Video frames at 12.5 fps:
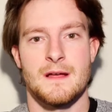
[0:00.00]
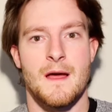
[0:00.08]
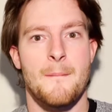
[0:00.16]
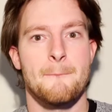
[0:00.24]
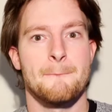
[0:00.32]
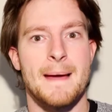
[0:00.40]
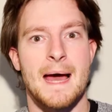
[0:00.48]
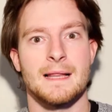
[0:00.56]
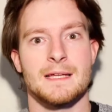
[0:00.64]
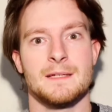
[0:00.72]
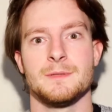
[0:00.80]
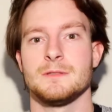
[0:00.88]

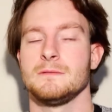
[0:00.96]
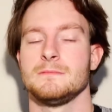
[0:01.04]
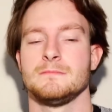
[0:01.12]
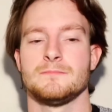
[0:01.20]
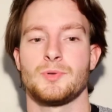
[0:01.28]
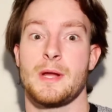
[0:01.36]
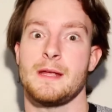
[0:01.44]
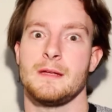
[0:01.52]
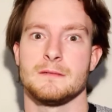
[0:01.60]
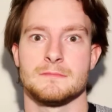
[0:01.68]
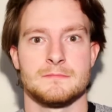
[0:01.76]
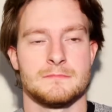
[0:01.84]
Malleable
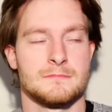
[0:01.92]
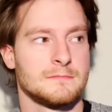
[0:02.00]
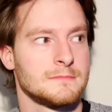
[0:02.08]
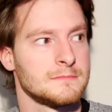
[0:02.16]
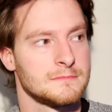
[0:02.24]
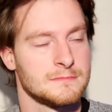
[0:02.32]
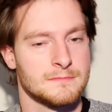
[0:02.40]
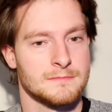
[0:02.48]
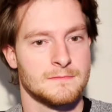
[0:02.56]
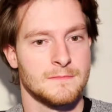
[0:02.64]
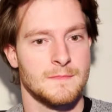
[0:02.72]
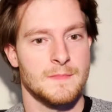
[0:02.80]
brain.
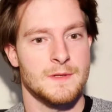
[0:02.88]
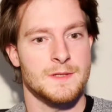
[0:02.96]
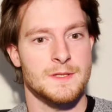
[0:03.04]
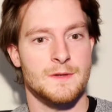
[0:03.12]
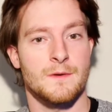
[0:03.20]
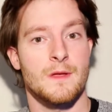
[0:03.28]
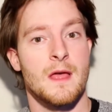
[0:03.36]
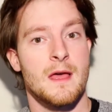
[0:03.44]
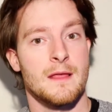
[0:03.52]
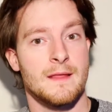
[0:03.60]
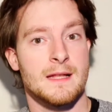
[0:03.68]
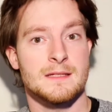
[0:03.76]
So
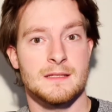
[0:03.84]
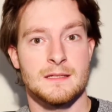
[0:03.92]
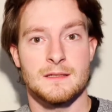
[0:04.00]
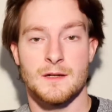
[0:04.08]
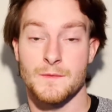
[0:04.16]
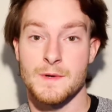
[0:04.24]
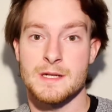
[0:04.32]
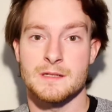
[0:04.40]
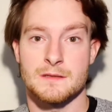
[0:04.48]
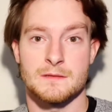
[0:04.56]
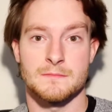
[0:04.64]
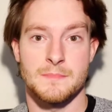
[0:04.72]
that's the
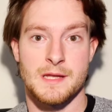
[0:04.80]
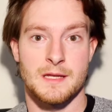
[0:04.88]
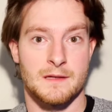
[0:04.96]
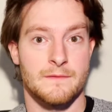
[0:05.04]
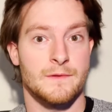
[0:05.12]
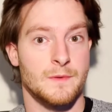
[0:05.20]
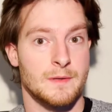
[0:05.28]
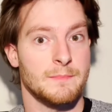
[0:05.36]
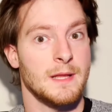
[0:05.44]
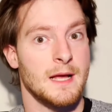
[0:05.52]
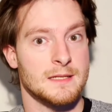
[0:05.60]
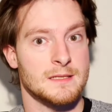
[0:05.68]
original meaning of the word
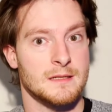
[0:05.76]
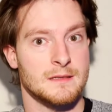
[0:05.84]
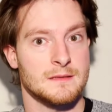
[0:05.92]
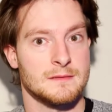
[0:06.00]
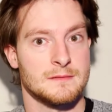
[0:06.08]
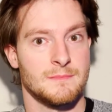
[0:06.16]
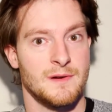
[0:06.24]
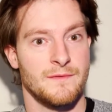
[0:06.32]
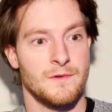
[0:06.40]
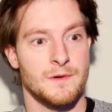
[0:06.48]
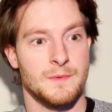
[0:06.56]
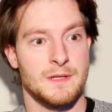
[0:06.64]
plastic
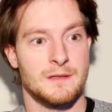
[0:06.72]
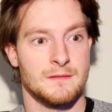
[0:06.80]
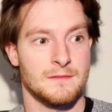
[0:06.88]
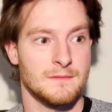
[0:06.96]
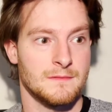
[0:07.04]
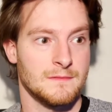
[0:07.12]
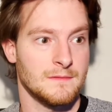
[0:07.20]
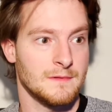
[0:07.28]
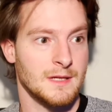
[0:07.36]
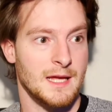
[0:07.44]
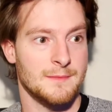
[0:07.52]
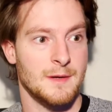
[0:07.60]
before we
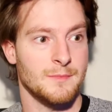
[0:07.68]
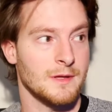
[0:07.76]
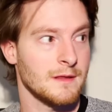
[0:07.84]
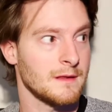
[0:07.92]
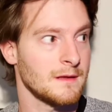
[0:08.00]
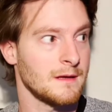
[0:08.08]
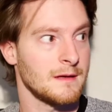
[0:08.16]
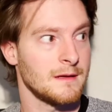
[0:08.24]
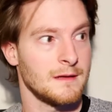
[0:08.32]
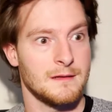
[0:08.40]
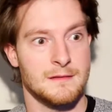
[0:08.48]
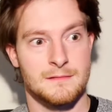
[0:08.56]
came up with,
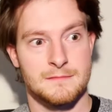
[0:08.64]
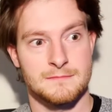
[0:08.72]
like